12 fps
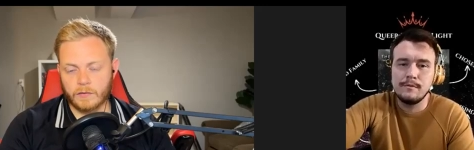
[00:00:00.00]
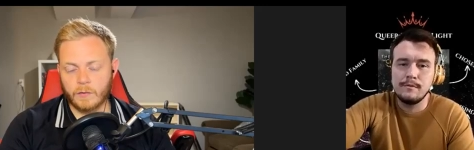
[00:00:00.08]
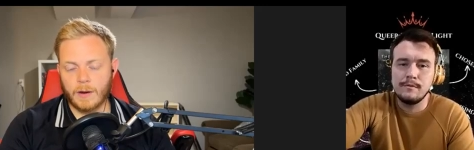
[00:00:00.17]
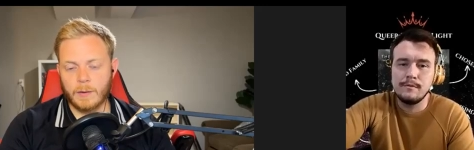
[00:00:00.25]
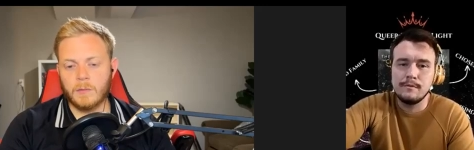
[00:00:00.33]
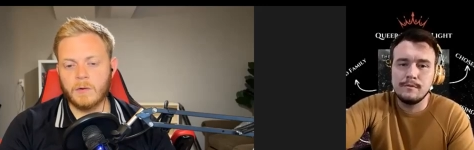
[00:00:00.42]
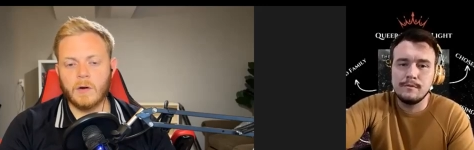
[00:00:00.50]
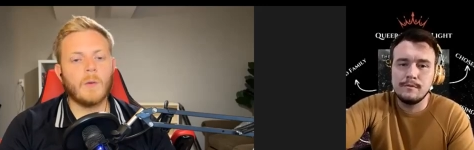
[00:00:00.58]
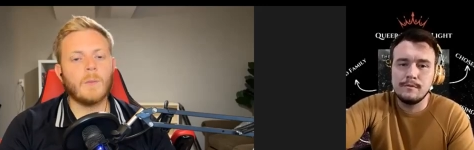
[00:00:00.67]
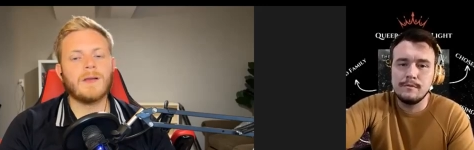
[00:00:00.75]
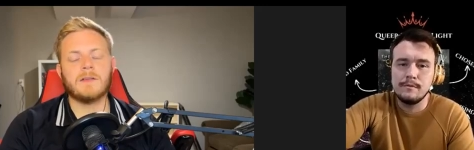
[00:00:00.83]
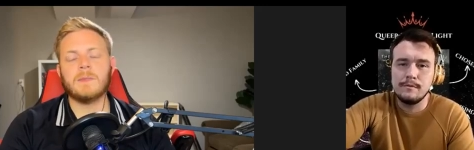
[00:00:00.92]
Speaker 1: So I will
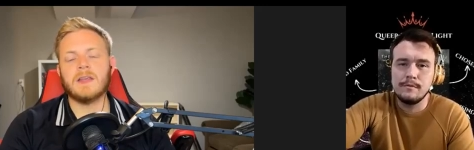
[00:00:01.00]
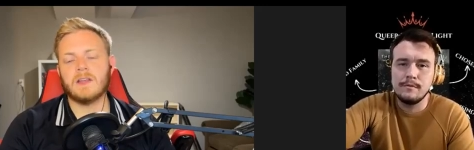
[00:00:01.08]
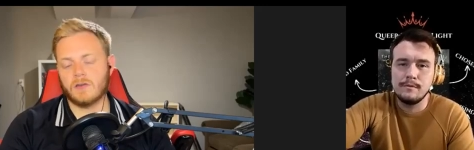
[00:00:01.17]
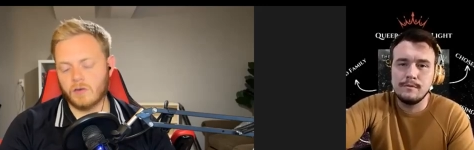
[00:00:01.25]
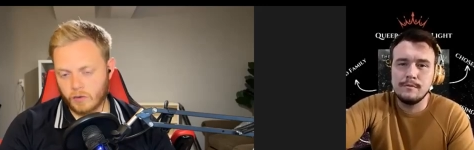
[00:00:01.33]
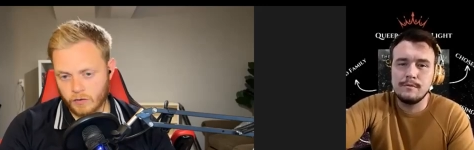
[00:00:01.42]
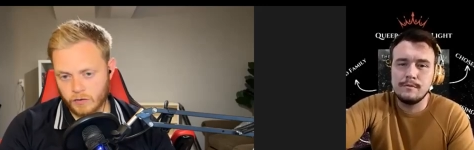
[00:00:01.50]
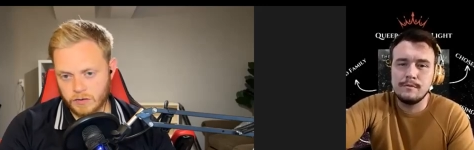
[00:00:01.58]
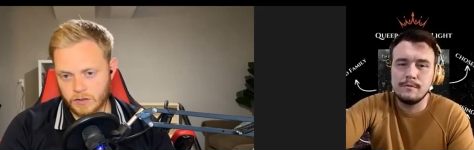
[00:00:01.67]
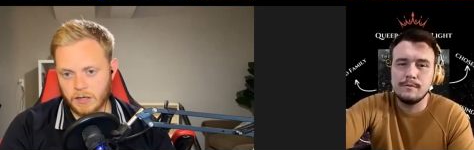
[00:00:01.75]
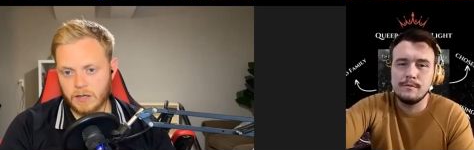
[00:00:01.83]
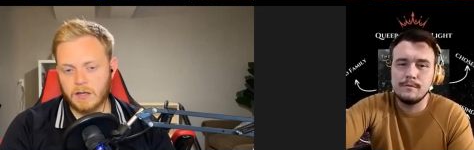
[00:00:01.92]
always be
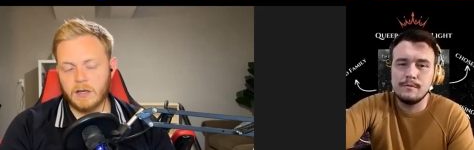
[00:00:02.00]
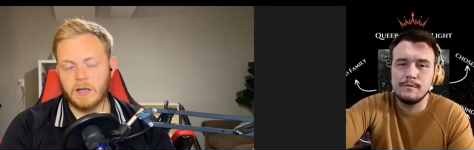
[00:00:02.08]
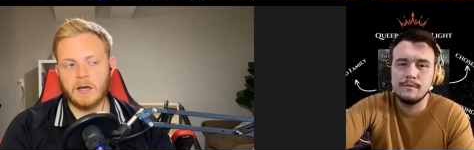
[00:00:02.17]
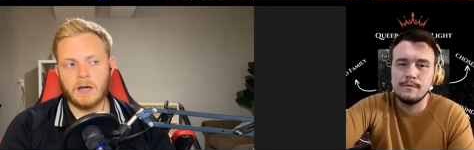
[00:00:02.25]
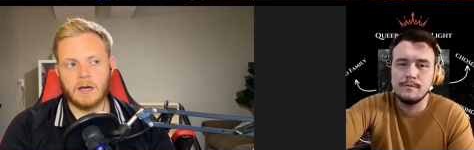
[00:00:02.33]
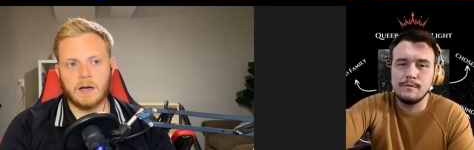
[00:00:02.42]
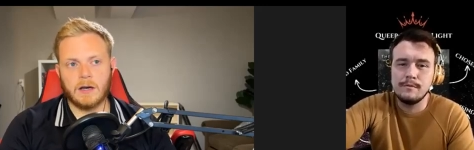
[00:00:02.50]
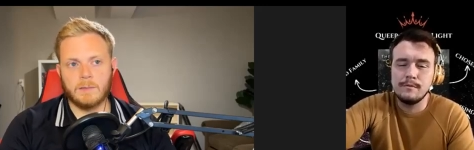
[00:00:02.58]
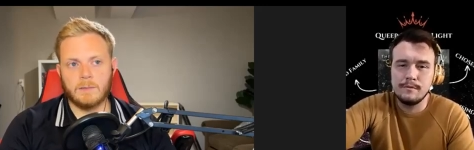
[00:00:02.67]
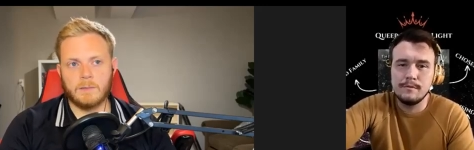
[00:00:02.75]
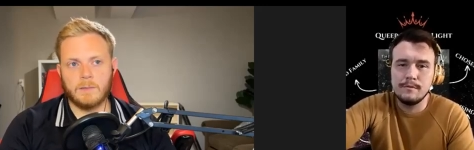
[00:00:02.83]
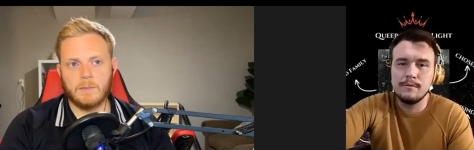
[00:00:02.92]
encouraging
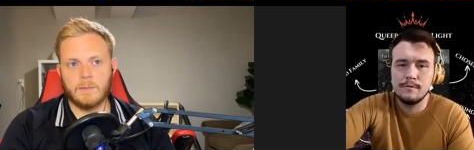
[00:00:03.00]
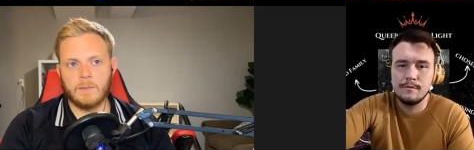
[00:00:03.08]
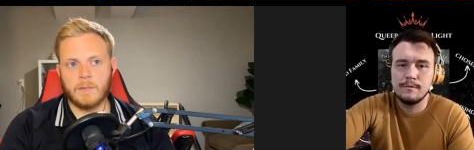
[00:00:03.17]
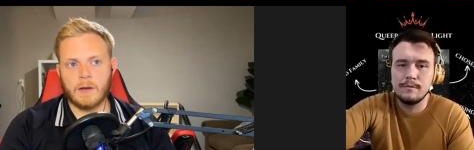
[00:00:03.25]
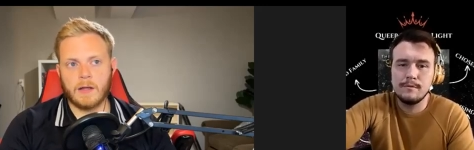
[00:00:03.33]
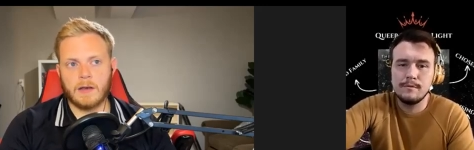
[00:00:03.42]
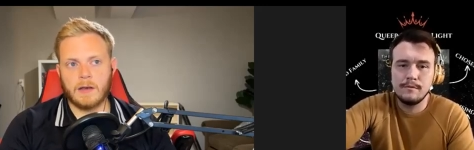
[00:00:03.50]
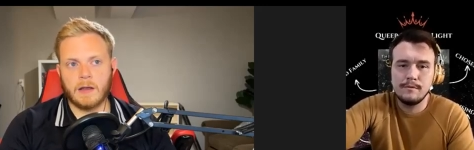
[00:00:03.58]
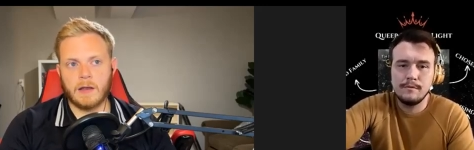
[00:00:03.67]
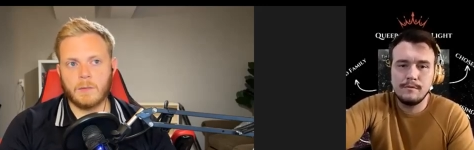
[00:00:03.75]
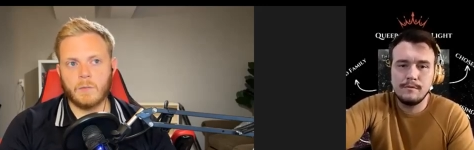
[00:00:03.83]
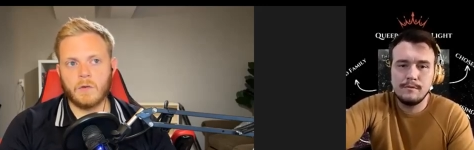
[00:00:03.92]
um, and
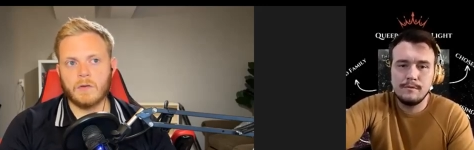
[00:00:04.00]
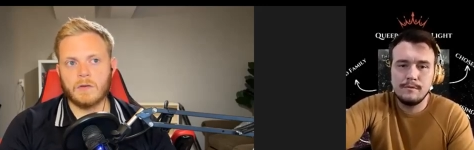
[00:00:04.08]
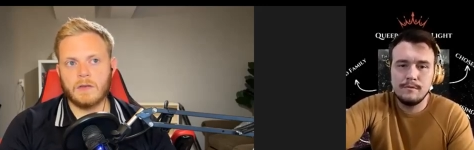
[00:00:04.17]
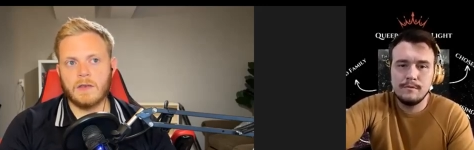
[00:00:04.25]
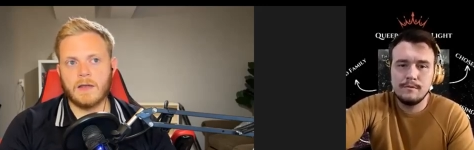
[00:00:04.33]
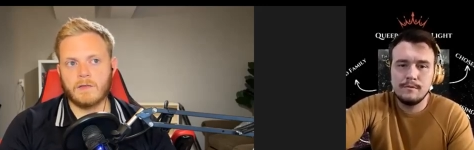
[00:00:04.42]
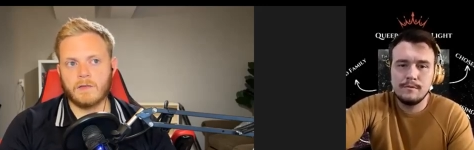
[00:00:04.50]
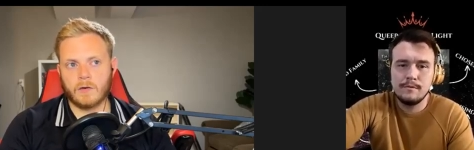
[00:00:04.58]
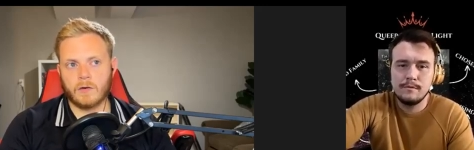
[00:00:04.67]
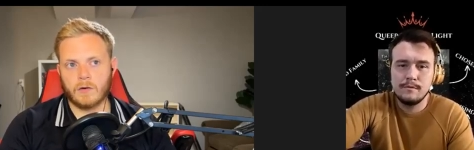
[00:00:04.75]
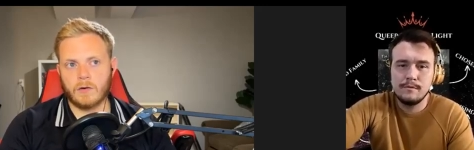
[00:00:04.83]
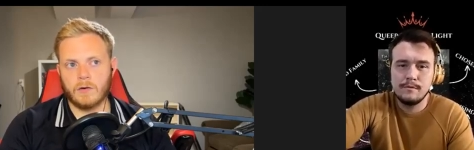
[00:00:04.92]
I will
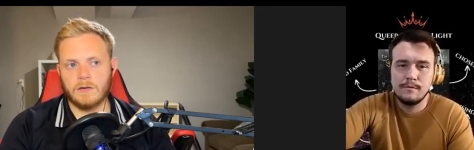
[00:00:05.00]
never